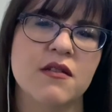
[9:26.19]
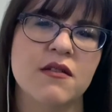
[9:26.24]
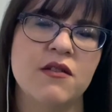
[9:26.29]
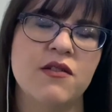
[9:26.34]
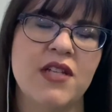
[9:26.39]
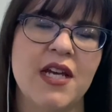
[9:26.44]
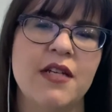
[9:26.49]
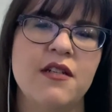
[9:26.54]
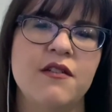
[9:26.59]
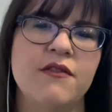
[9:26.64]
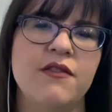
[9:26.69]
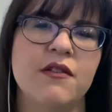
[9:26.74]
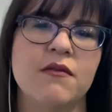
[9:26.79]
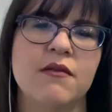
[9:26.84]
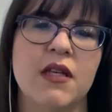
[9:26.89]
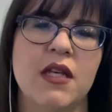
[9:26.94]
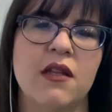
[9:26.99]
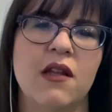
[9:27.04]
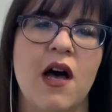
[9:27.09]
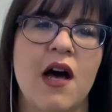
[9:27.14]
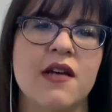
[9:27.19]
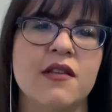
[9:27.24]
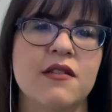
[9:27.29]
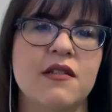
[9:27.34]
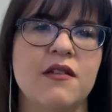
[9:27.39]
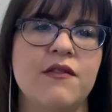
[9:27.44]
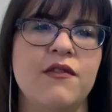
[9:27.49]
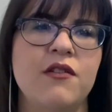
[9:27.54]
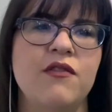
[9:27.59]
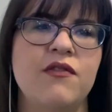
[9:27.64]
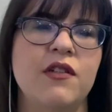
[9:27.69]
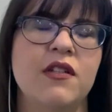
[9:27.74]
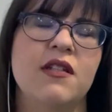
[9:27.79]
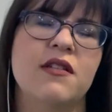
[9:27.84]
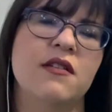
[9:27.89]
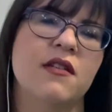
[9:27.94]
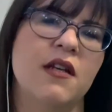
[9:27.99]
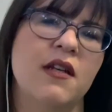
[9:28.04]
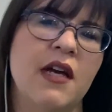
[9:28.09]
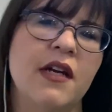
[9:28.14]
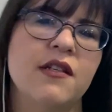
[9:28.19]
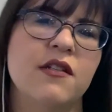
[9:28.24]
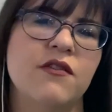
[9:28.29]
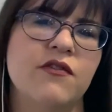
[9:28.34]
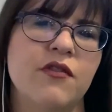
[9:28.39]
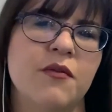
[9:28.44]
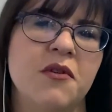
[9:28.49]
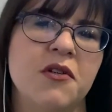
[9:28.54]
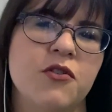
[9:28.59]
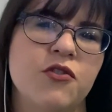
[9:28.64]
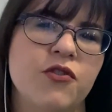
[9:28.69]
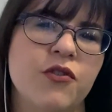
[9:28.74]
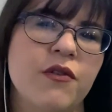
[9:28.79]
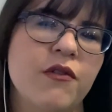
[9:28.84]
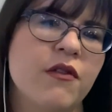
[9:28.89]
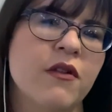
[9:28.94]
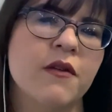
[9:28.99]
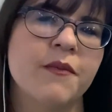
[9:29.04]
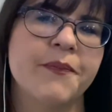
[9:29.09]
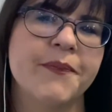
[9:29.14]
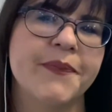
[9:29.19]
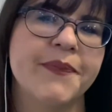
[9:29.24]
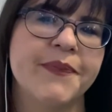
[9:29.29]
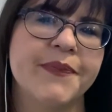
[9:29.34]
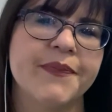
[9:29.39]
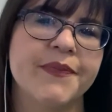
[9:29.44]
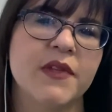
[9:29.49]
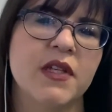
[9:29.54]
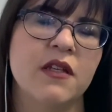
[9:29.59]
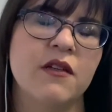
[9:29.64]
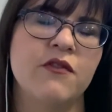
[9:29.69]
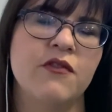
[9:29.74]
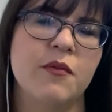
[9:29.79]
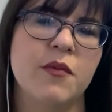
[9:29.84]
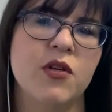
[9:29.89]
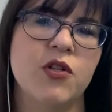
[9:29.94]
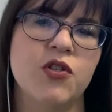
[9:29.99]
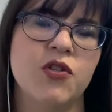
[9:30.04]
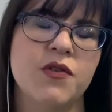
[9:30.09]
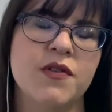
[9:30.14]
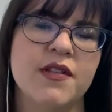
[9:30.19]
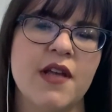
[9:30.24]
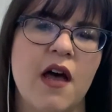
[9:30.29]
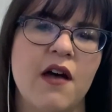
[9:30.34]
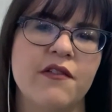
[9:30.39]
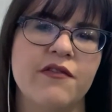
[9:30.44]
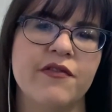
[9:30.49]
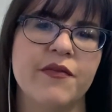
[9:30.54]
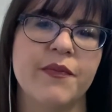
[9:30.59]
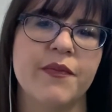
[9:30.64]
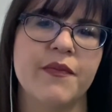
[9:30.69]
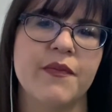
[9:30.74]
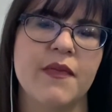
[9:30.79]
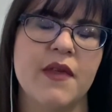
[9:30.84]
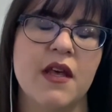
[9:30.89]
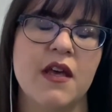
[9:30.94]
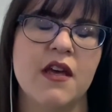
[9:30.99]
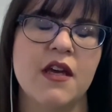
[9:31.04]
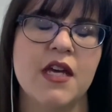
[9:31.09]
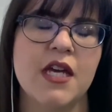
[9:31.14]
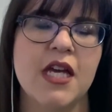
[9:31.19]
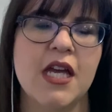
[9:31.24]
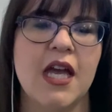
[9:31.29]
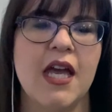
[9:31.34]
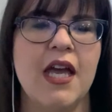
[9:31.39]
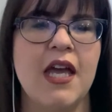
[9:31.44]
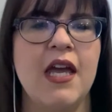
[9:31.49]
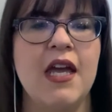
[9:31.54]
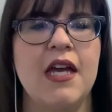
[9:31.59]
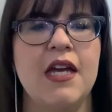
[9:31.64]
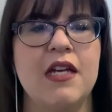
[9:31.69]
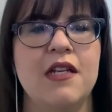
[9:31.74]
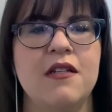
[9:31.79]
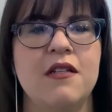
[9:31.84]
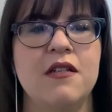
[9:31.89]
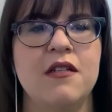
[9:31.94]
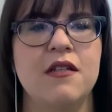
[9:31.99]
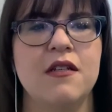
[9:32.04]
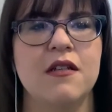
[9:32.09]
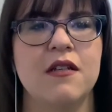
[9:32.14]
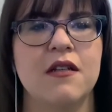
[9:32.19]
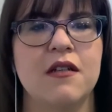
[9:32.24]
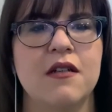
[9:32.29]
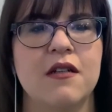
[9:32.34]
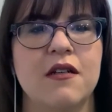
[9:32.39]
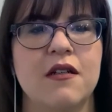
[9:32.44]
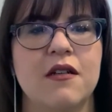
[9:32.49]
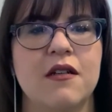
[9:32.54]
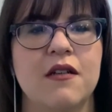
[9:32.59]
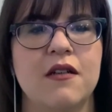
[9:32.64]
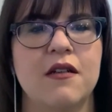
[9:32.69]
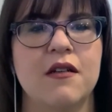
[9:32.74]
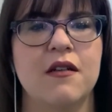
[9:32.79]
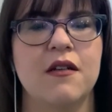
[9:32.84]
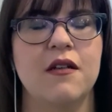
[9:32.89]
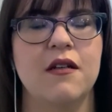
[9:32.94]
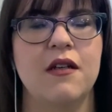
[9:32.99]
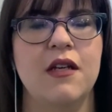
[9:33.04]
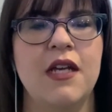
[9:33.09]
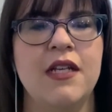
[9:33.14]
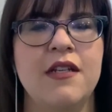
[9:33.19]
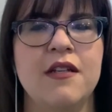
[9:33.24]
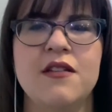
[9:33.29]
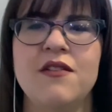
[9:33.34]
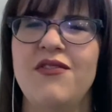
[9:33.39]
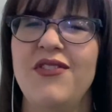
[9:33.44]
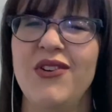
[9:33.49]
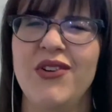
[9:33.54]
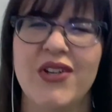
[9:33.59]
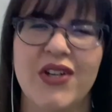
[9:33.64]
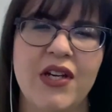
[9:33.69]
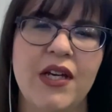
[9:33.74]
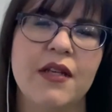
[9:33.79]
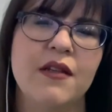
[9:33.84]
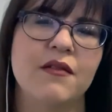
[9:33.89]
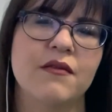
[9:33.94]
You tend to feel really lost if you feel disconnected from your truth and from your true self. And it doesn't feel good.